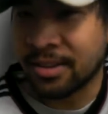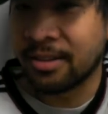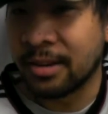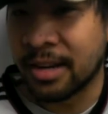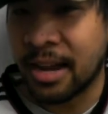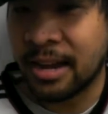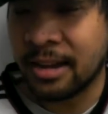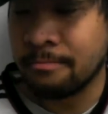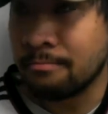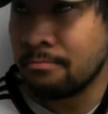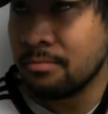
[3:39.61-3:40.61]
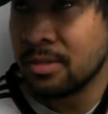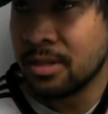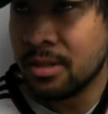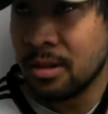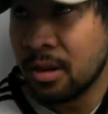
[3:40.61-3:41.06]
and a
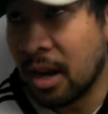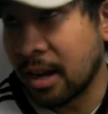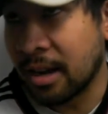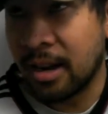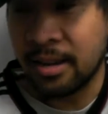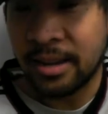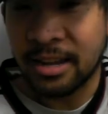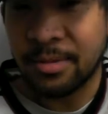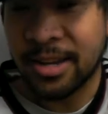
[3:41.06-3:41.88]
guy like